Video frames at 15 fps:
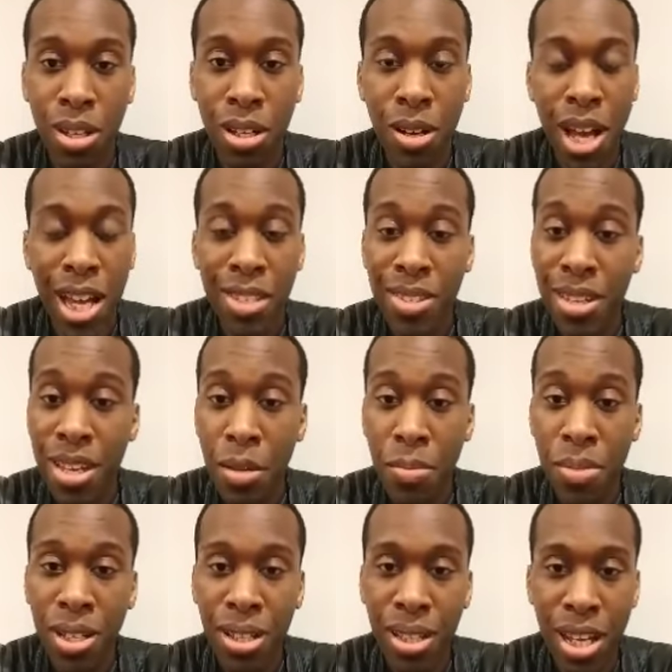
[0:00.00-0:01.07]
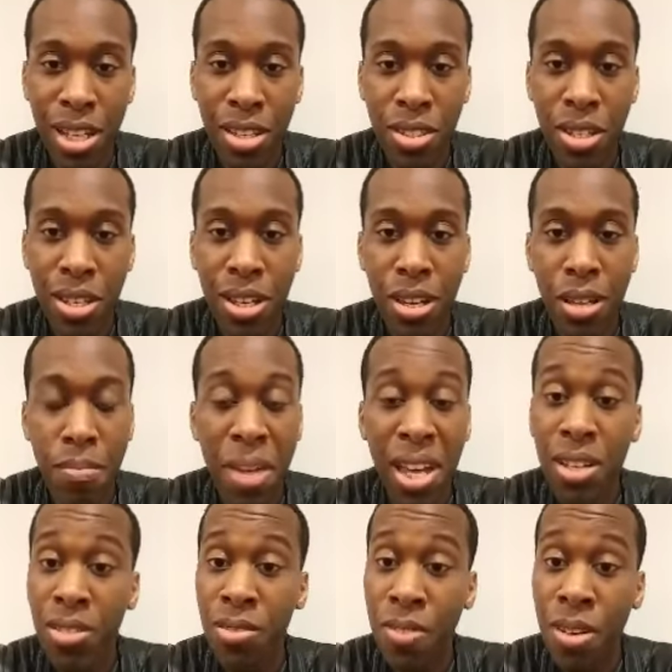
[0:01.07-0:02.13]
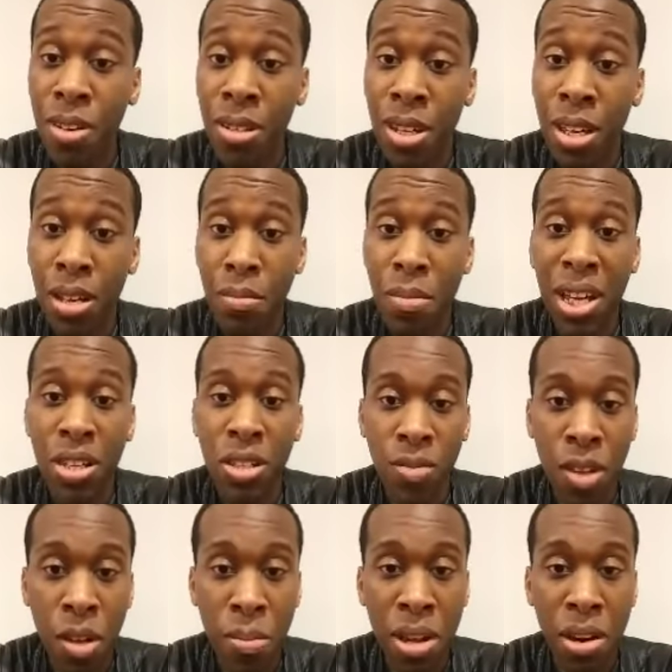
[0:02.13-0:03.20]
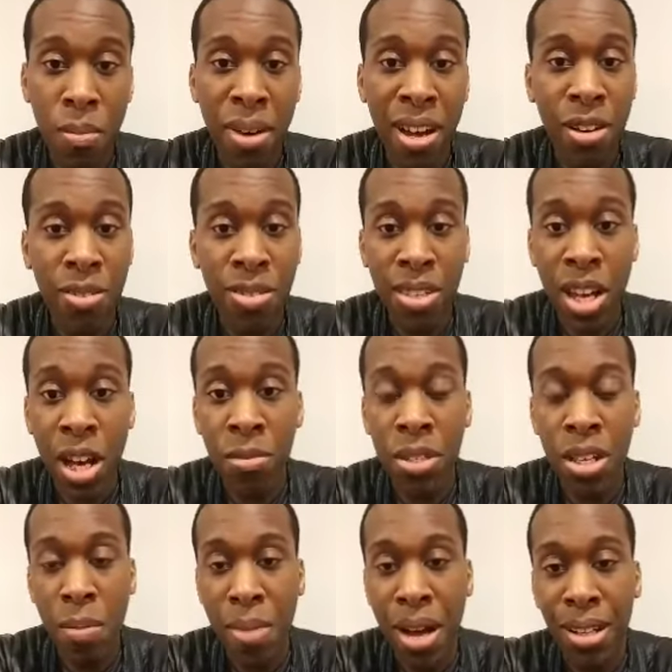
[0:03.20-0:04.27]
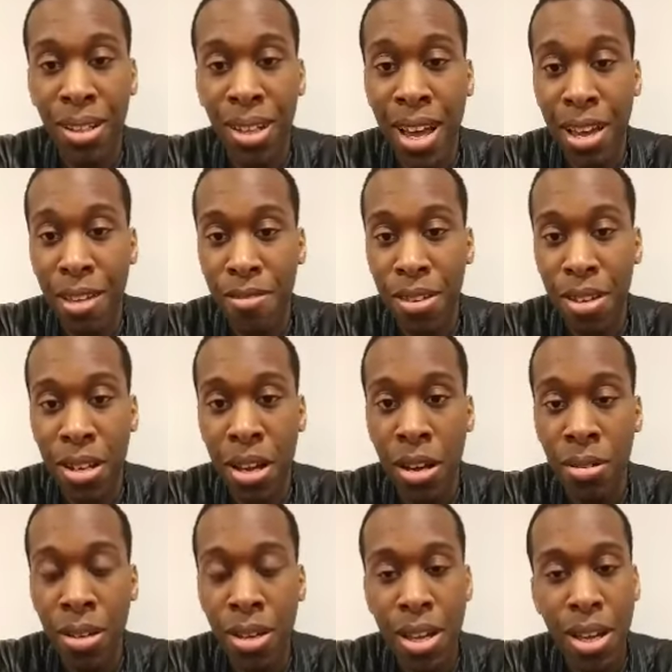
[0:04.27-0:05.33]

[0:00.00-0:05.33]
you know, has the ability to make us feel good, make us feel better about ourselves and about life, you know